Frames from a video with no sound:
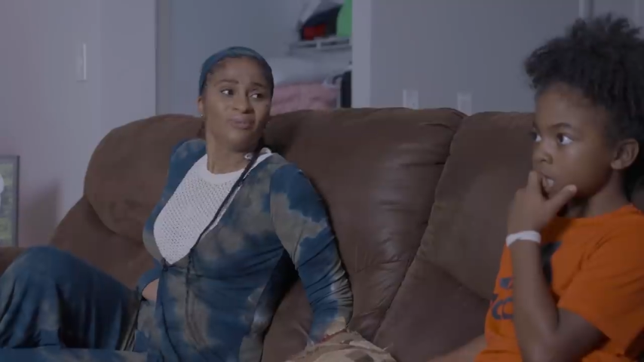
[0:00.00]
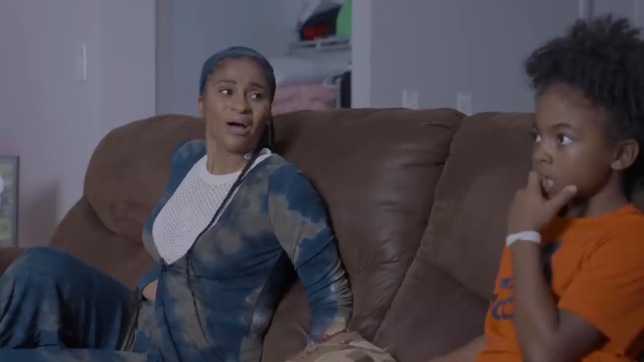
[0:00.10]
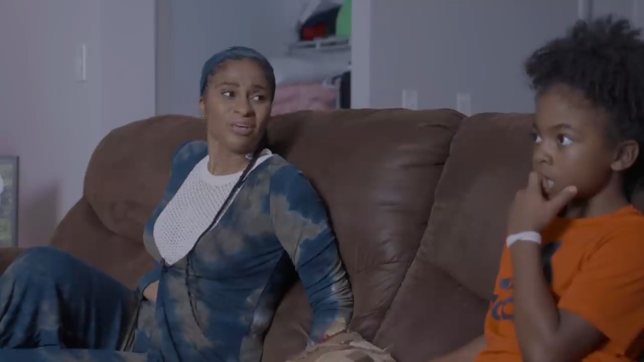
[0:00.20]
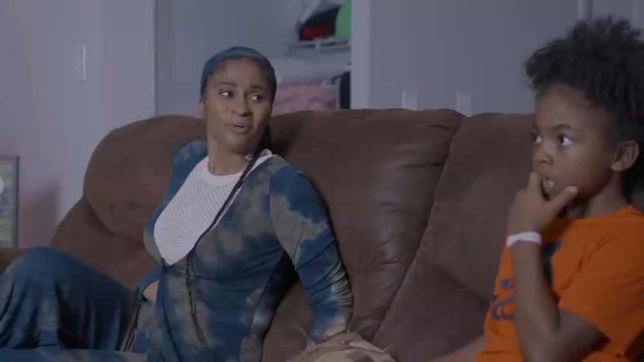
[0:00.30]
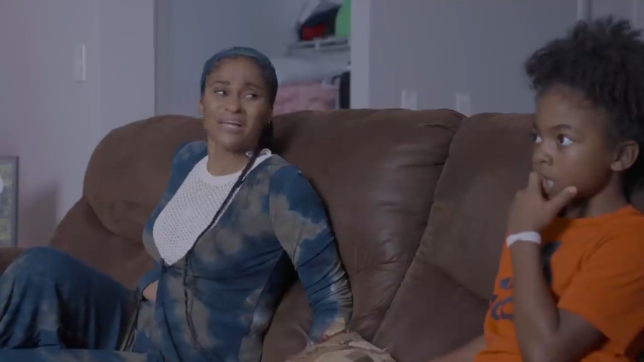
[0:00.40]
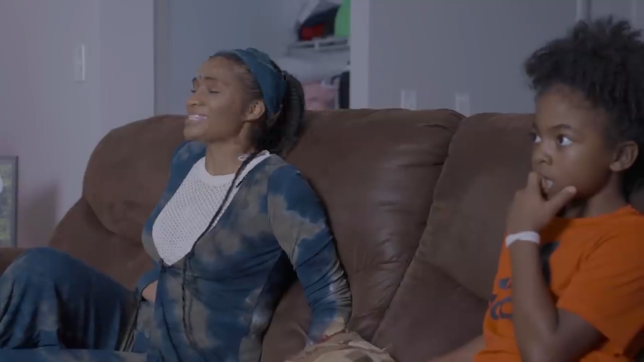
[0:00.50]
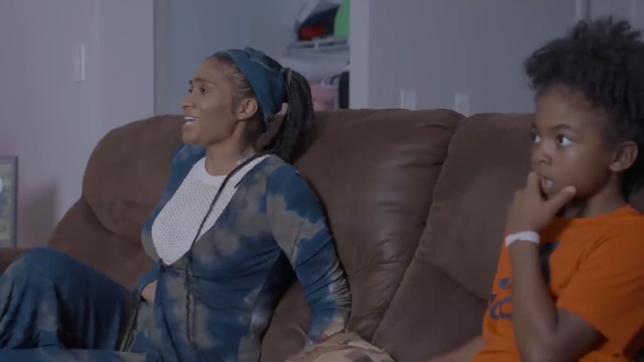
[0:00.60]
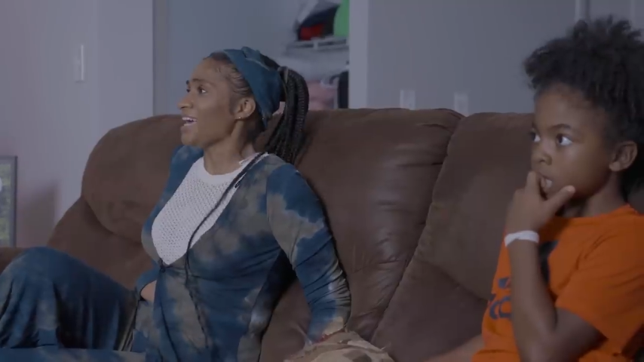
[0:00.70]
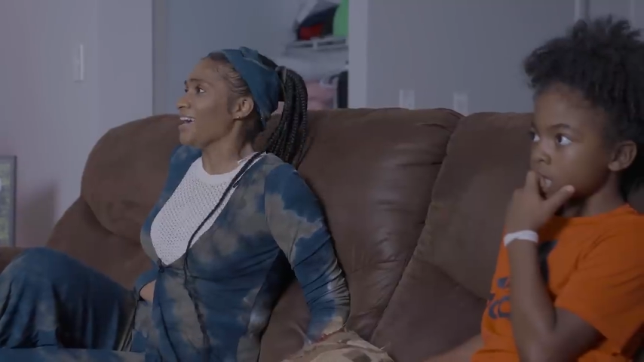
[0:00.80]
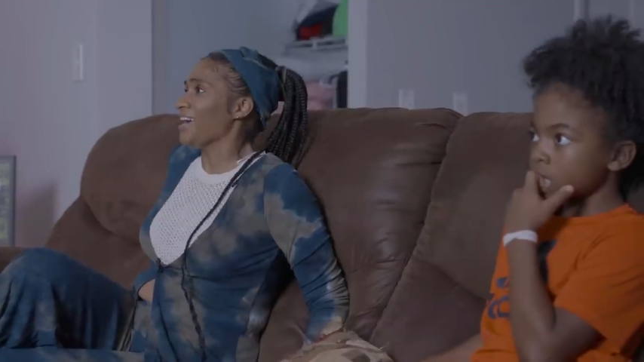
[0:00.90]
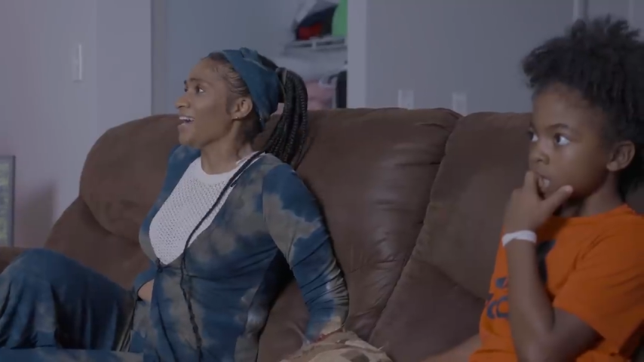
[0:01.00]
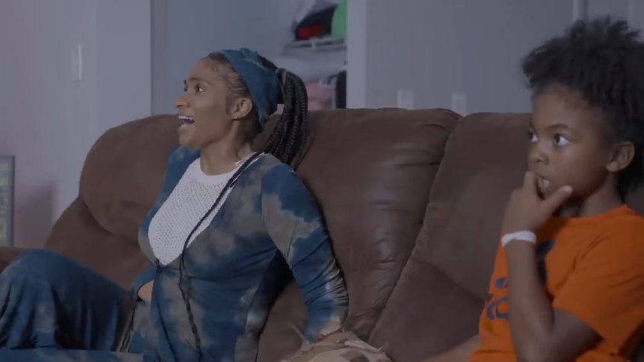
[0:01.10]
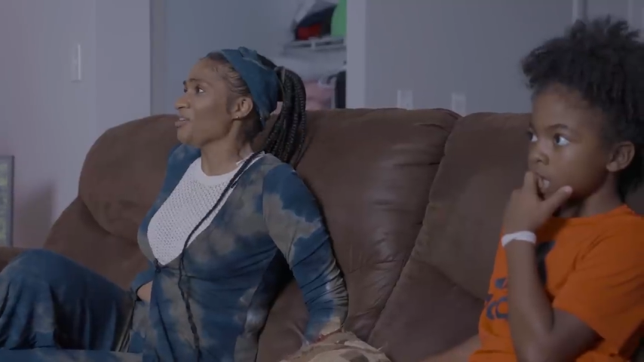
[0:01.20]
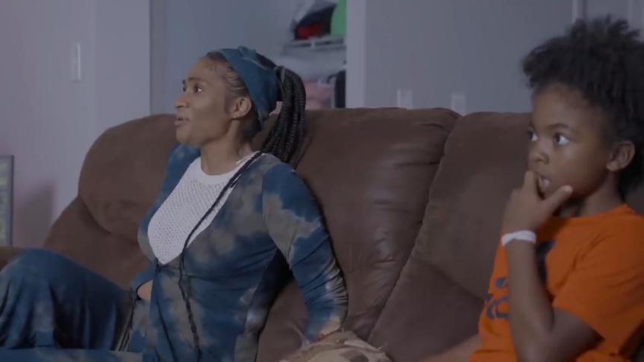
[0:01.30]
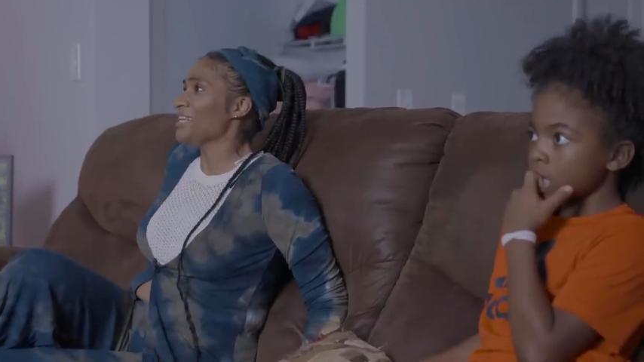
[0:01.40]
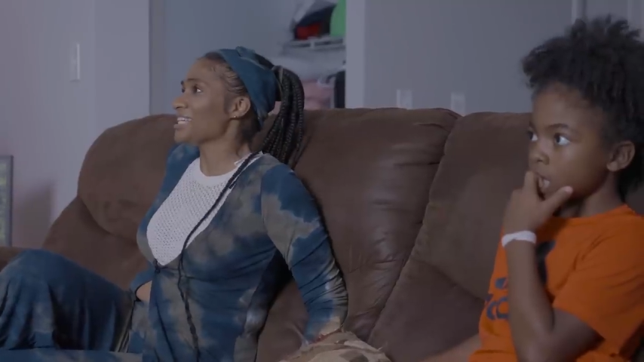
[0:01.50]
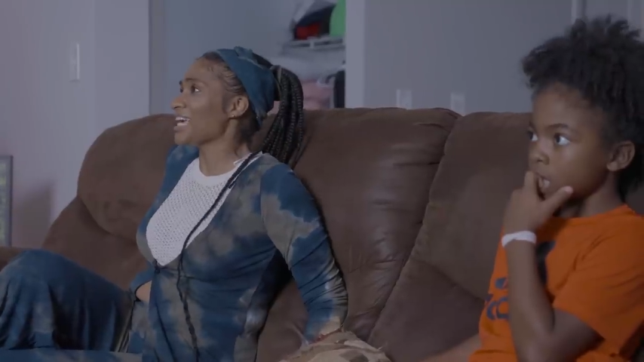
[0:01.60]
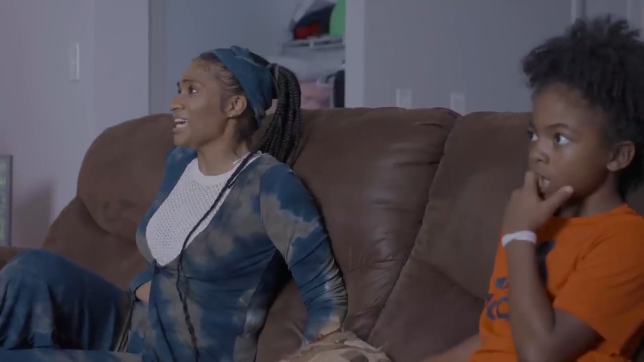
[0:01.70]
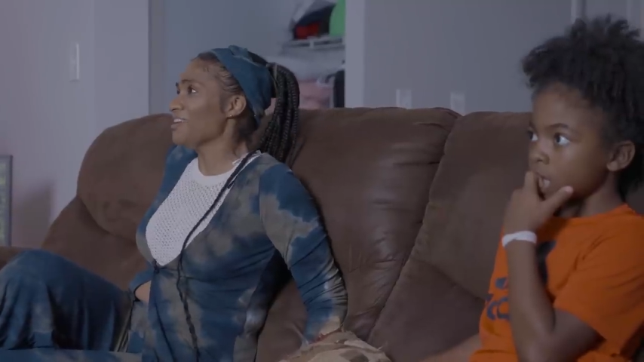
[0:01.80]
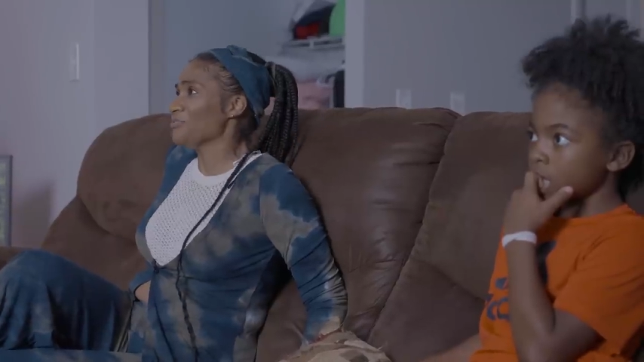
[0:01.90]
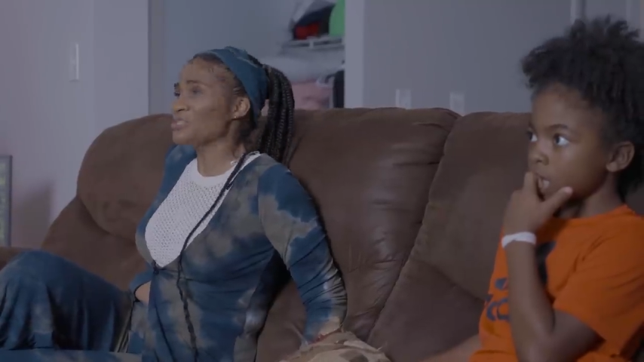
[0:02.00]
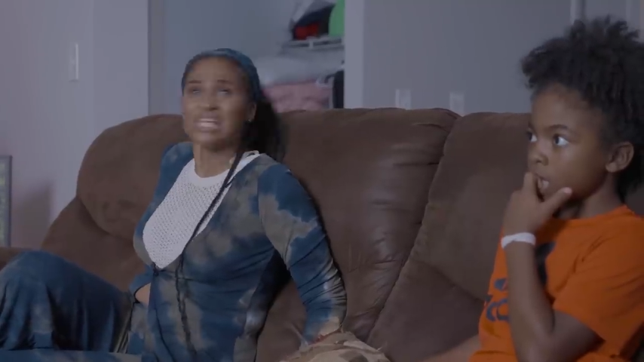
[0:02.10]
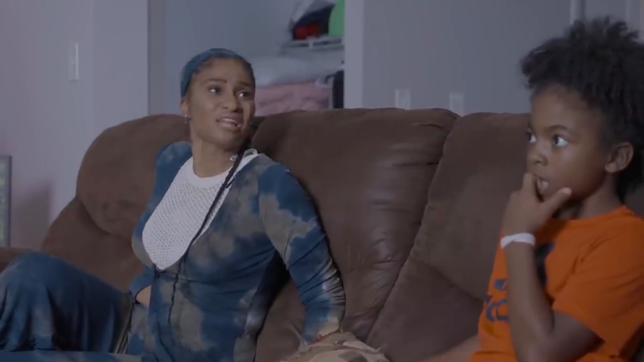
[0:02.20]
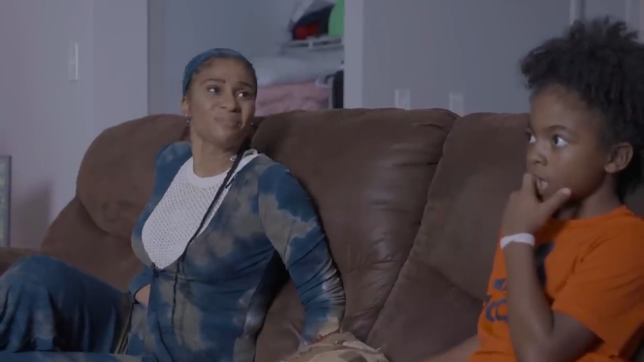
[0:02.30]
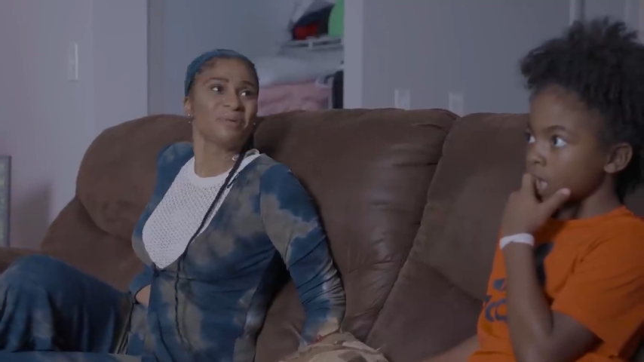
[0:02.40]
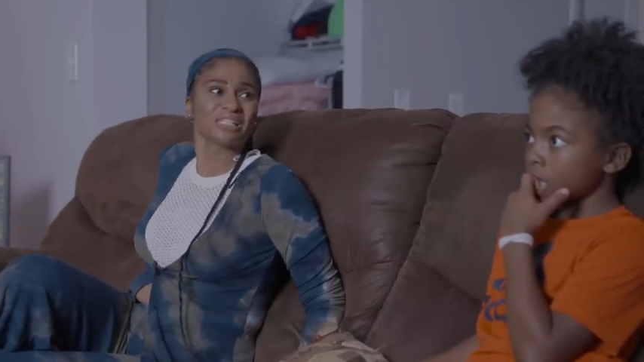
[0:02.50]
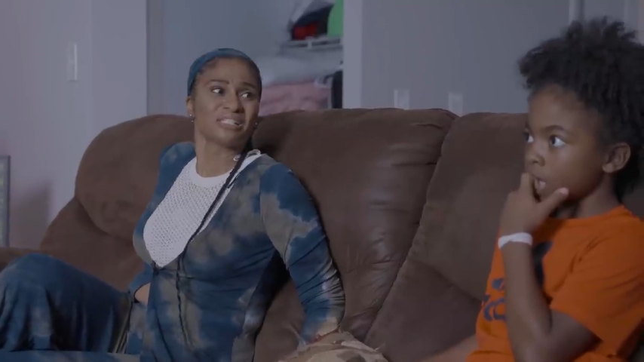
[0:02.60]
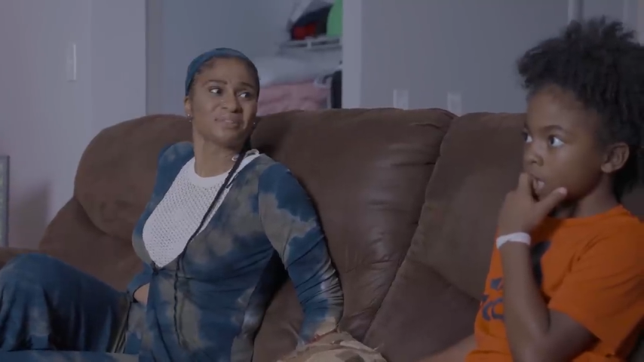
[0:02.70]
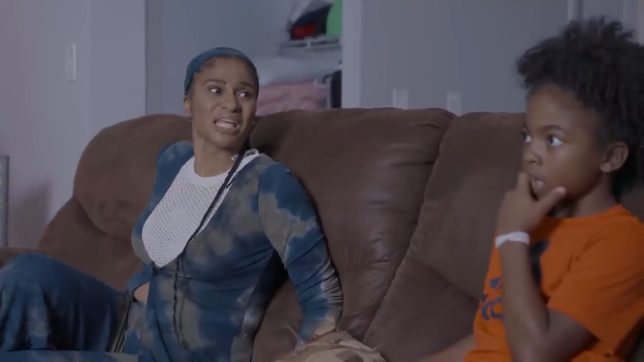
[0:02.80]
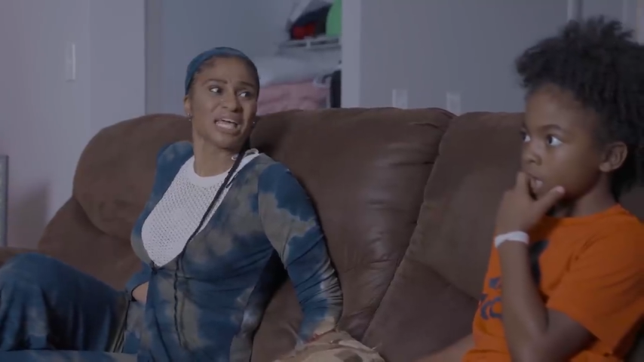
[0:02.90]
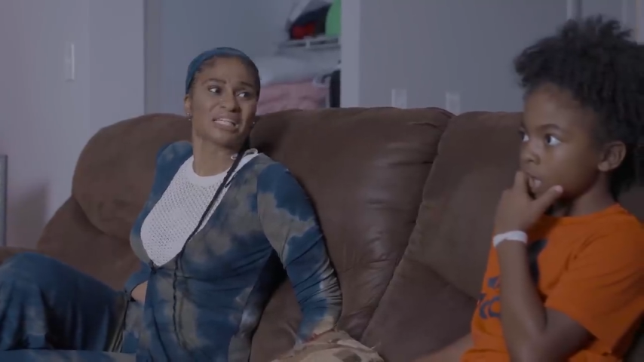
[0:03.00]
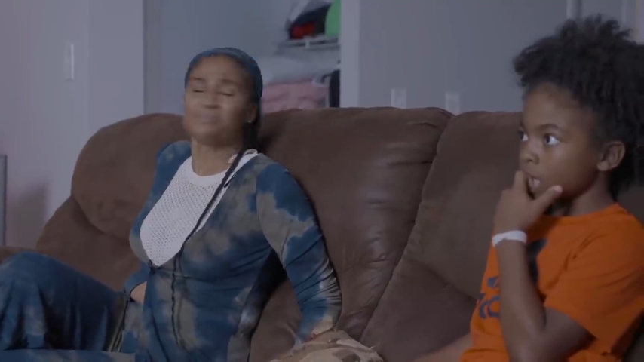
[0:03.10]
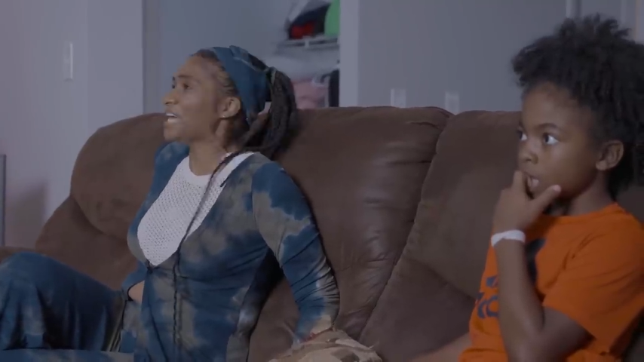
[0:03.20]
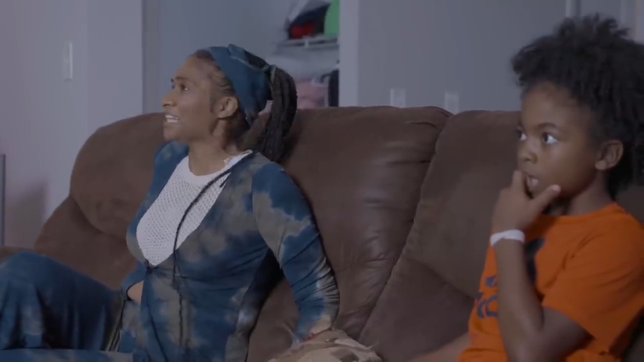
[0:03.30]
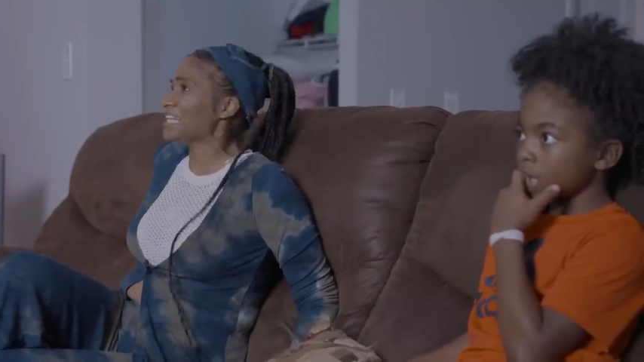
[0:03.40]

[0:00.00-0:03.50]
Speaker 1: Why you ain't scared? How you ain't scared? You scared of the muscles upstairs, but not